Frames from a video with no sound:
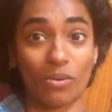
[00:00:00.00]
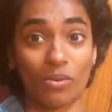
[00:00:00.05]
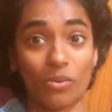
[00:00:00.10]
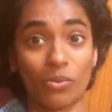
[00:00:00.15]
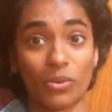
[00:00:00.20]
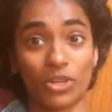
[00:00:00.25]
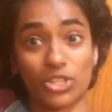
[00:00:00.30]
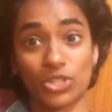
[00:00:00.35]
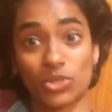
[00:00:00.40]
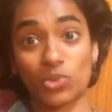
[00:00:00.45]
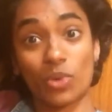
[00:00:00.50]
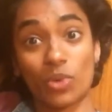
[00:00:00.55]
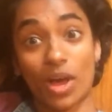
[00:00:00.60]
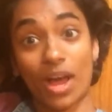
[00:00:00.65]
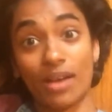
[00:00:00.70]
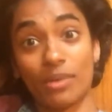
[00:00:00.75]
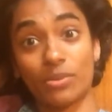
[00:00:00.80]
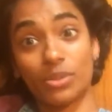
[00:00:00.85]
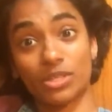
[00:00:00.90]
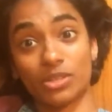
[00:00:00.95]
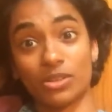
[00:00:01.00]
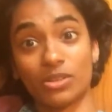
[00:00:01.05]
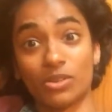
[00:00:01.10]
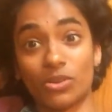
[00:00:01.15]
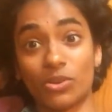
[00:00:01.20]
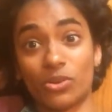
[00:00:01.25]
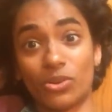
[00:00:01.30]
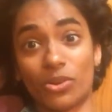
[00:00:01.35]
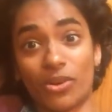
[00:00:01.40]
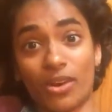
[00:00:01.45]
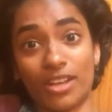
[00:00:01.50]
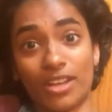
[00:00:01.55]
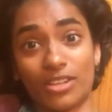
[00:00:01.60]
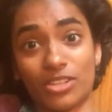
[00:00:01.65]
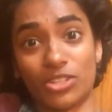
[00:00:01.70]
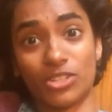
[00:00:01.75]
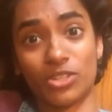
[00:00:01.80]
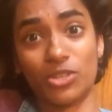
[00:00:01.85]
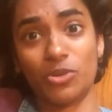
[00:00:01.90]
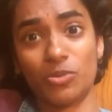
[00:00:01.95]
which is why I was going to go to
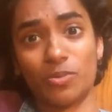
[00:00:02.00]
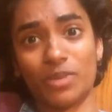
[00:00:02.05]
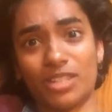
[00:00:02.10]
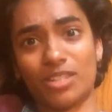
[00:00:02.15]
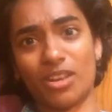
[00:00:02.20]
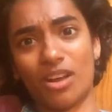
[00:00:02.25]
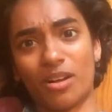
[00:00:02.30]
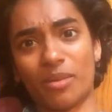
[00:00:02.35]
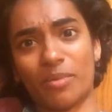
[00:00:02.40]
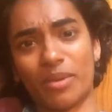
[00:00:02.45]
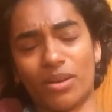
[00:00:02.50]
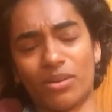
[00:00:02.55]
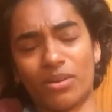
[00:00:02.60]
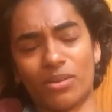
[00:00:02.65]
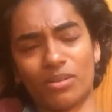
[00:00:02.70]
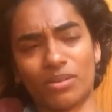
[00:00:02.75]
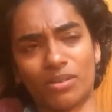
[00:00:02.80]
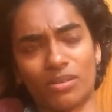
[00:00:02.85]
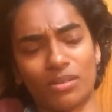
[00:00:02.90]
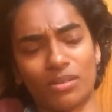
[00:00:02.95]
Grant's tomb and talk about